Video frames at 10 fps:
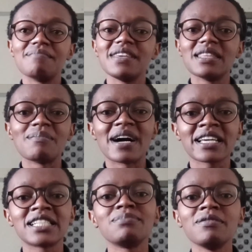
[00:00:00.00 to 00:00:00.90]
in the
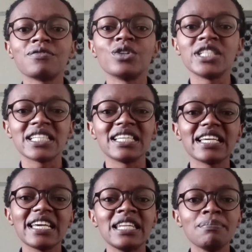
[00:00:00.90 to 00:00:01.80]
market before
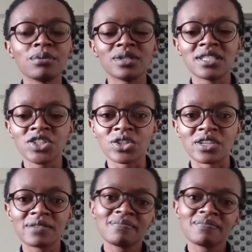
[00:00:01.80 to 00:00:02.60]
taking any position.